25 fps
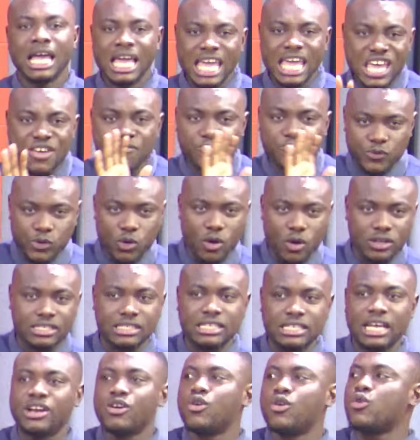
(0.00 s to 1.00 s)
If not,
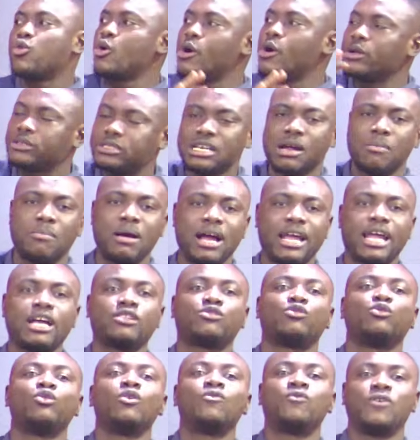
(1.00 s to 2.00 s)
then they will go into the
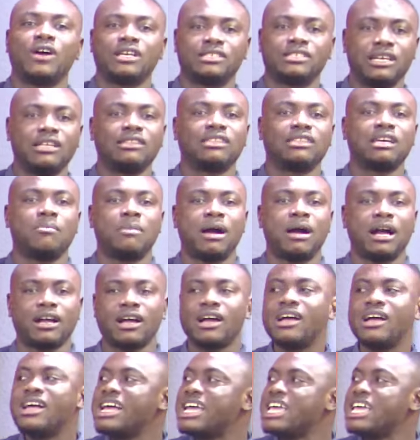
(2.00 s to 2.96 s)
market to look for a centre back.